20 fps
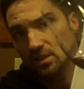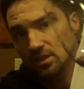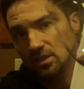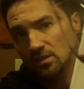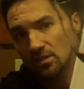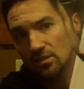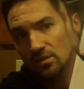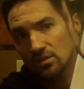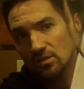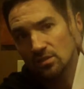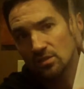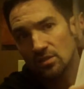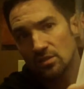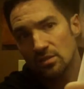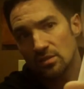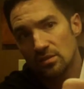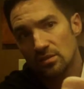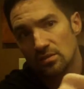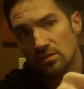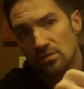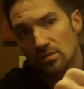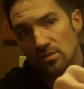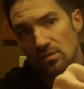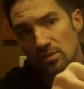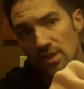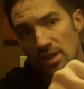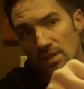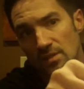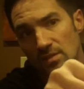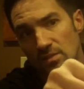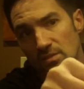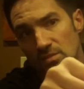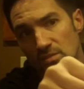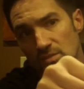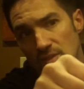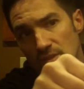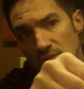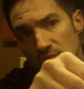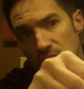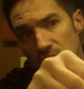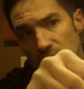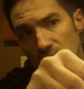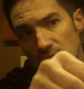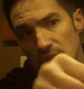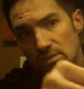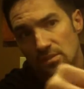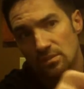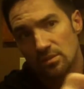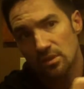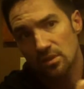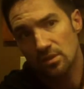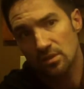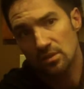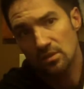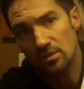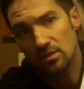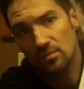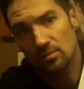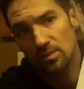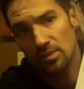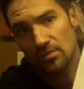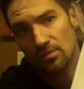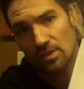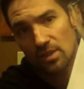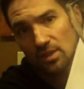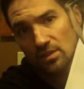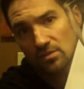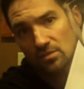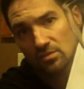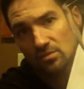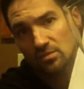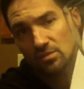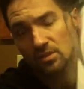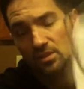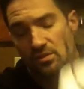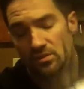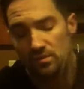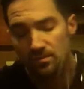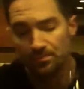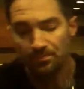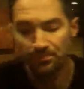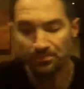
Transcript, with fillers: tears so concentration-wise, was that a good bit of concentration?